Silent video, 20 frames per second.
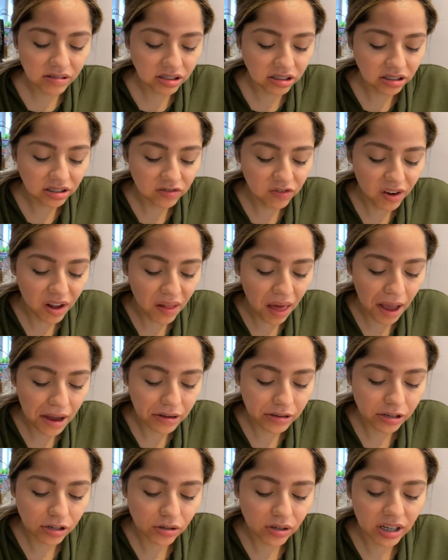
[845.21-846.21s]
just feel
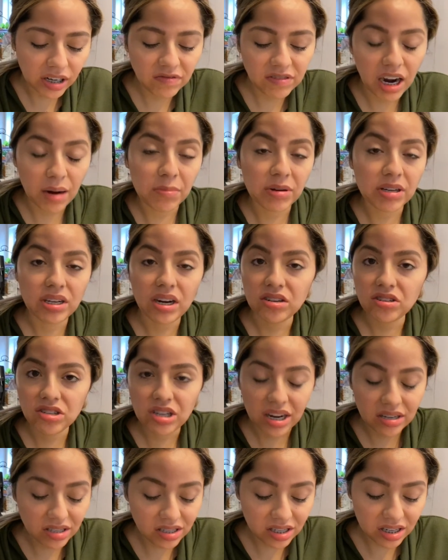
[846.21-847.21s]
like you don't have time to
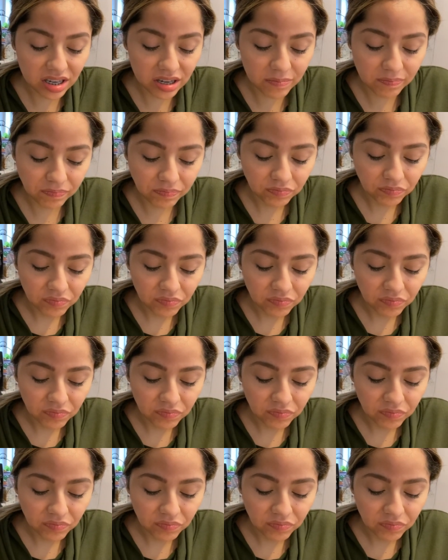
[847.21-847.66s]
digest it,